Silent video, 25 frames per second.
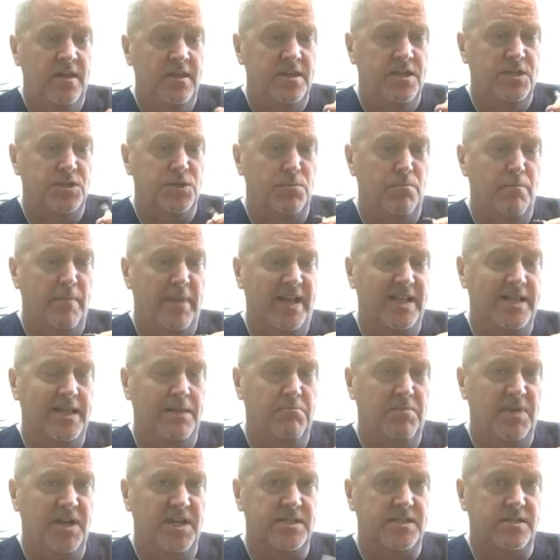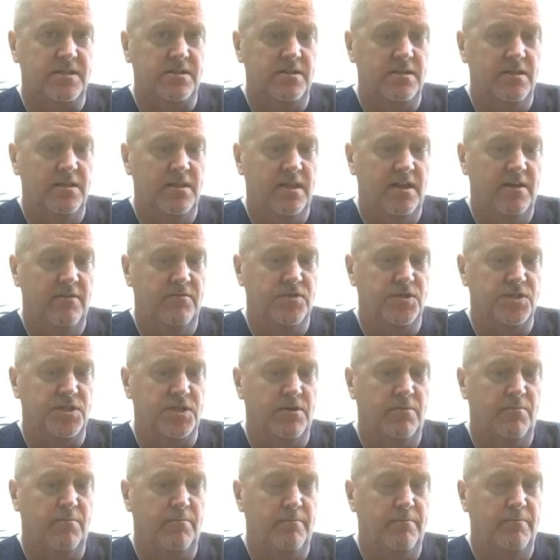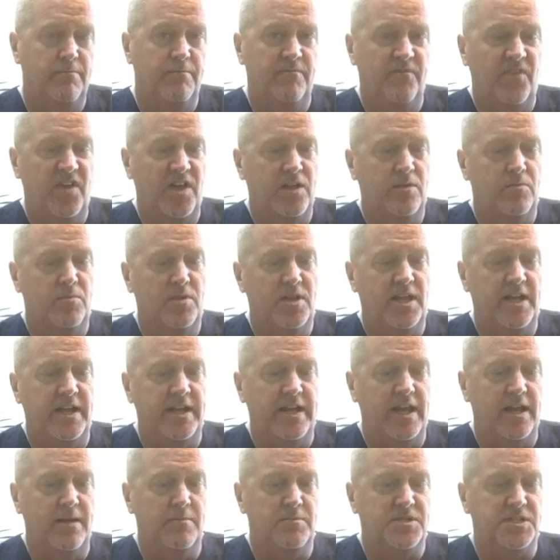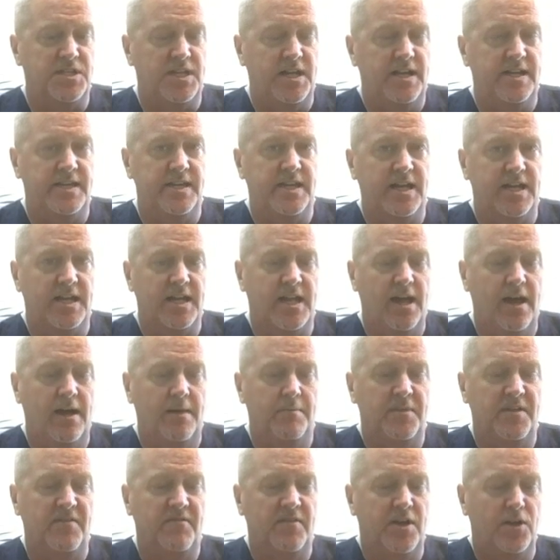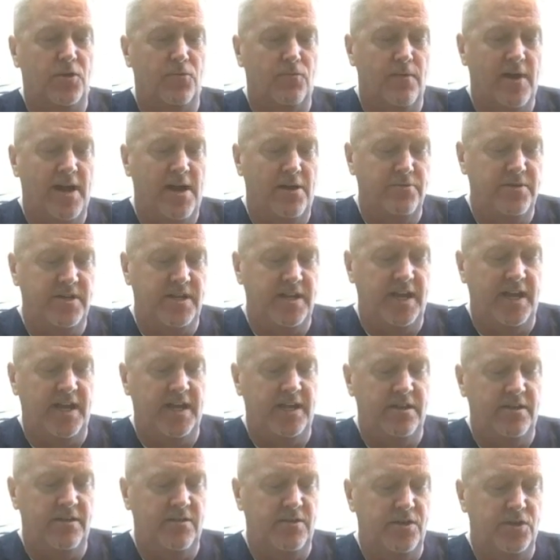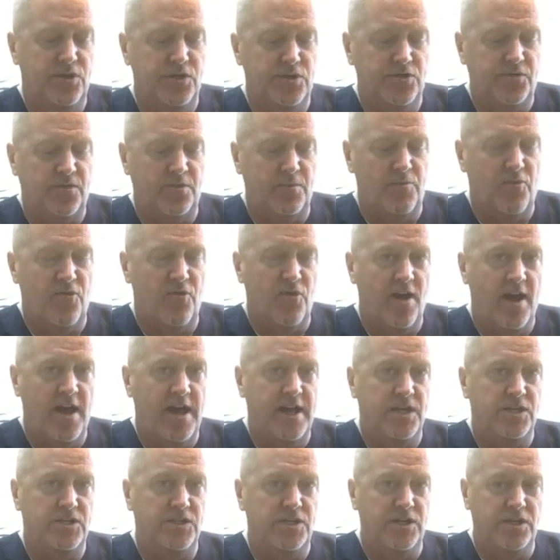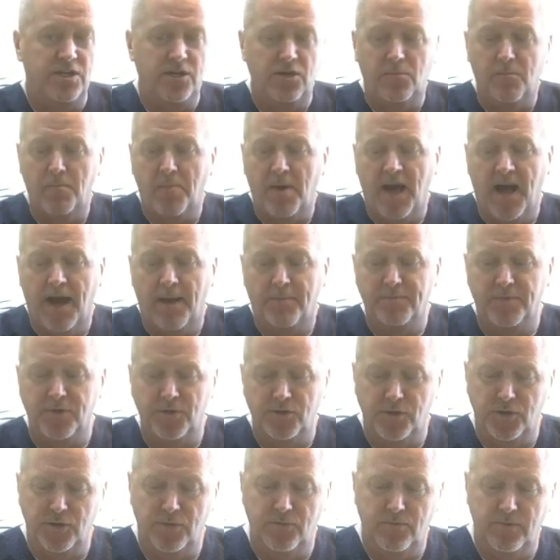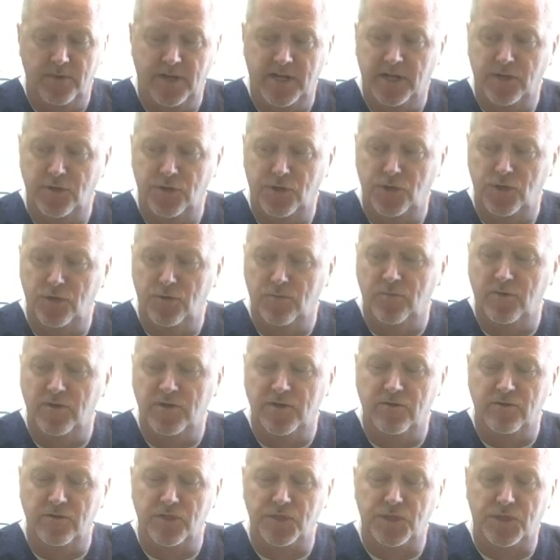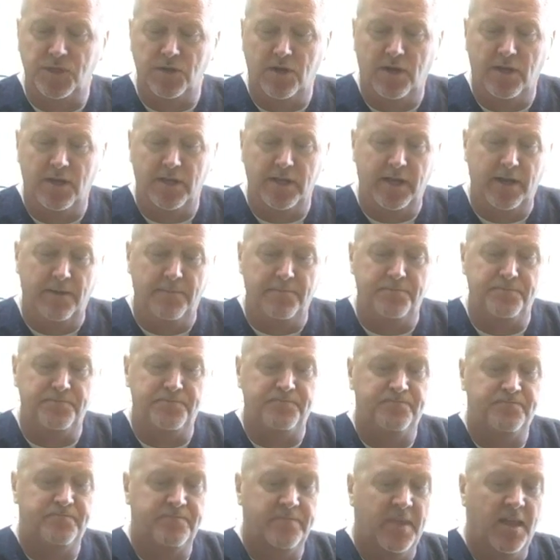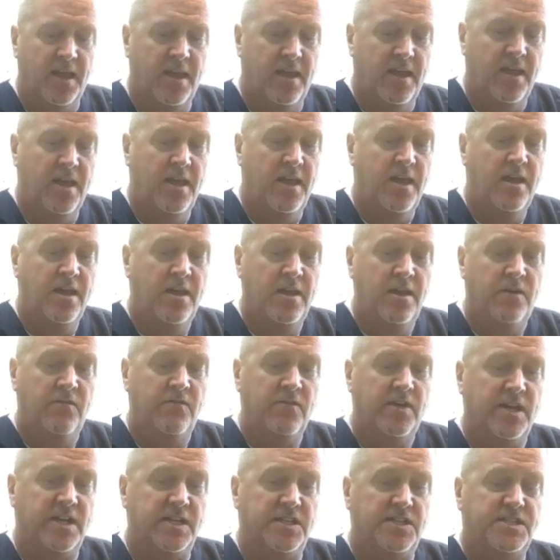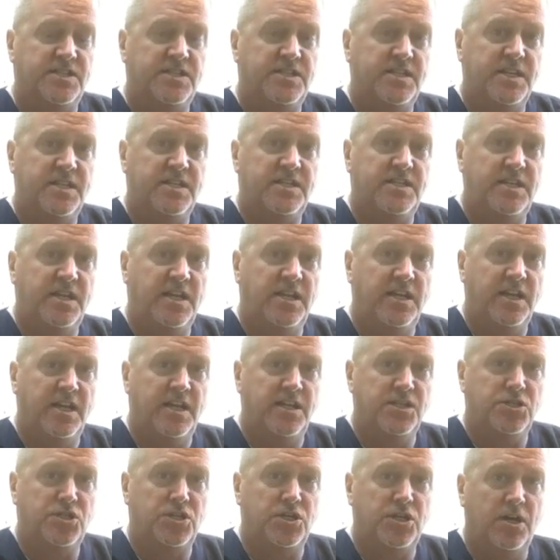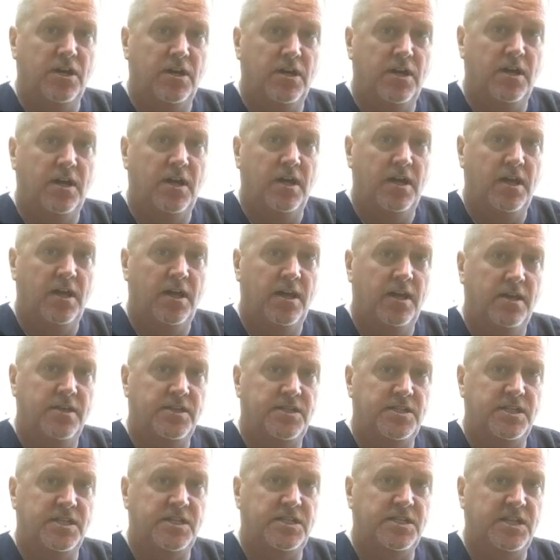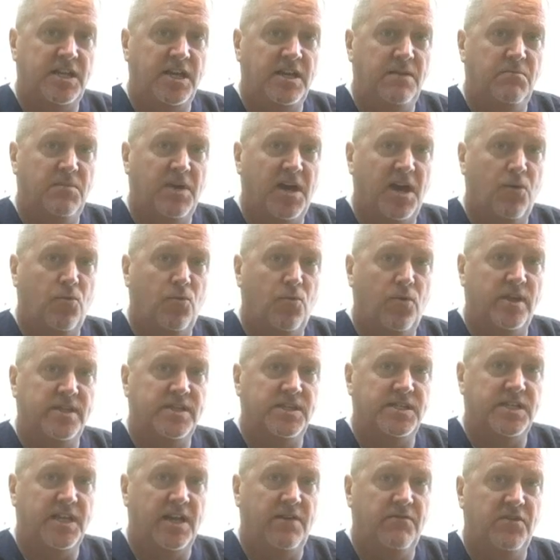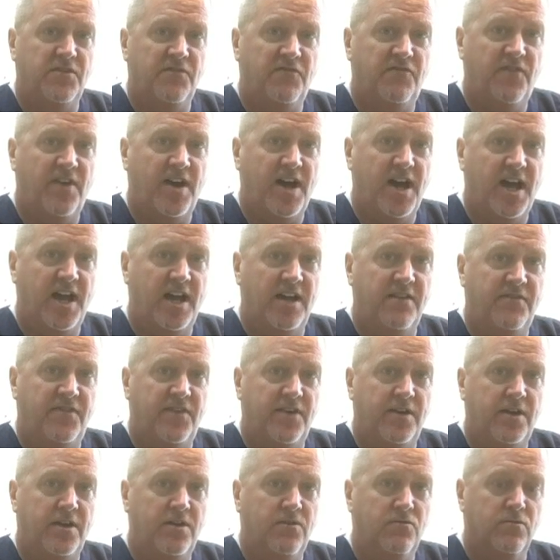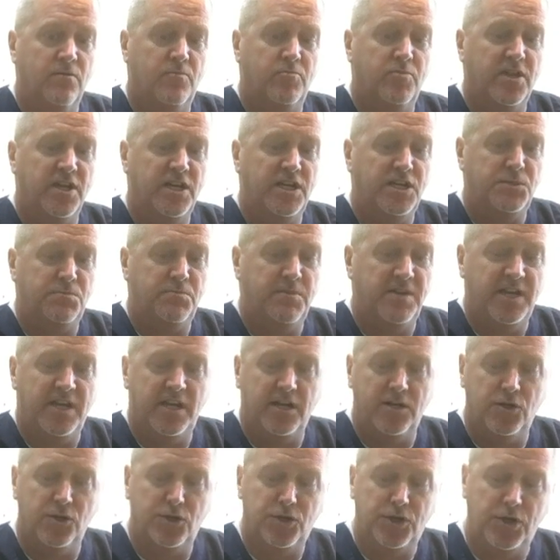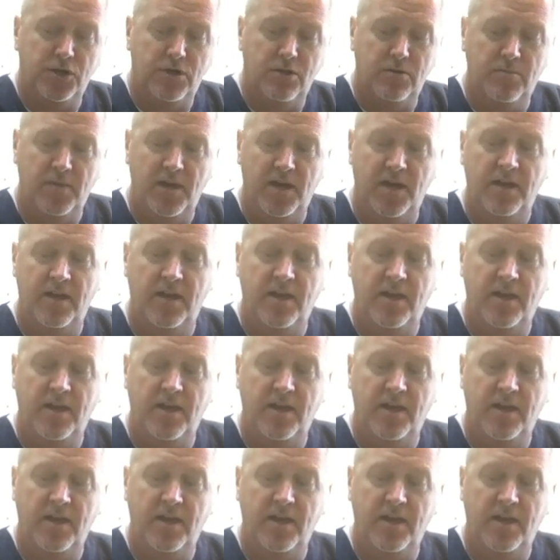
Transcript: These are metal bicycle levers. They're available on Amazon.com. They've got a rounded end used for prying so you don't pop your new inner tube when you're installing it. Got a 16 inch 16 by 175 replacement inner tube.